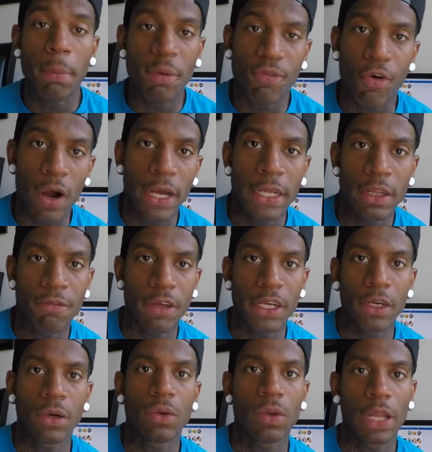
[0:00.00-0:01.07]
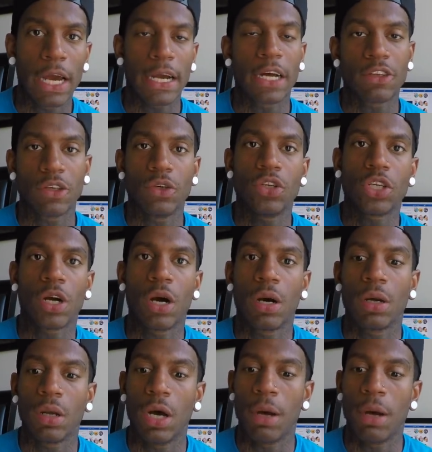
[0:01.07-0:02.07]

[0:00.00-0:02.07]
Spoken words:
Before I end the video, like I told y'all,